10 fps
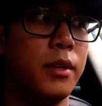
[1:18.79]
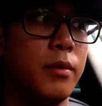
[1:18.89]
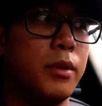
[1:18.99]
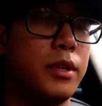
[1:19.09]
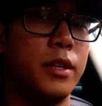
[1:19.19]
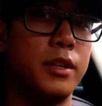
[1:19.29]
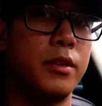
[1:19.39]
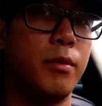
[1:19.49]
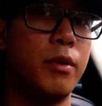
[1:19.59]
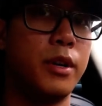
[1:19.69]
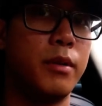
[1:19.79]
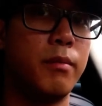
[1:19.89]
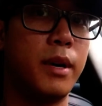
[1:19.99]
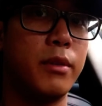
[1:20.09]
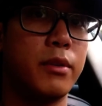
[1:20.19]
which is the one in
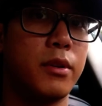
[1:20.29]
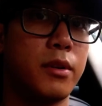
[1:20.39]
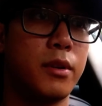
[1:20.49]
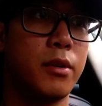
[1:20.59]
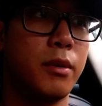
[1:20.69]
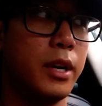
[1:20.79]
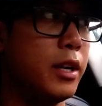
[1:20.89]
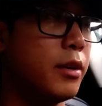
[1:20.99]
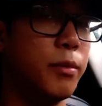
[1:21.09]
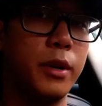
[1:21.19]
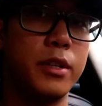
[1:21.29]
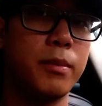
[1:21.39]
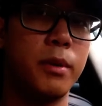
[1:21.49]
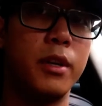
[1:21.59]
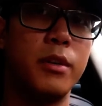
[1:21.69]
Mount Creek, which
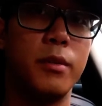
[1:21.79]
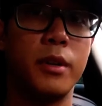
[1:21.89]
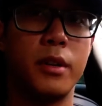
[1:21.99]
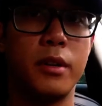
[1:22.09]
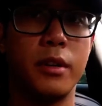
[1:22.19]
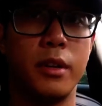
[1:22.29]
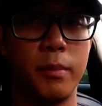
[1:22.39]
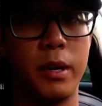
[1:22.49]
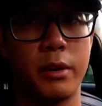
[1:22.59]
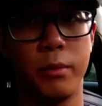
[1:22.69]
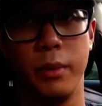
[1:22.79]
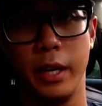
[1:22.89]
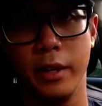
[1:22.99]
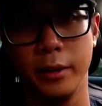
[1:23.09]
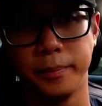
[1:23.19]
I'm going to do in about a week.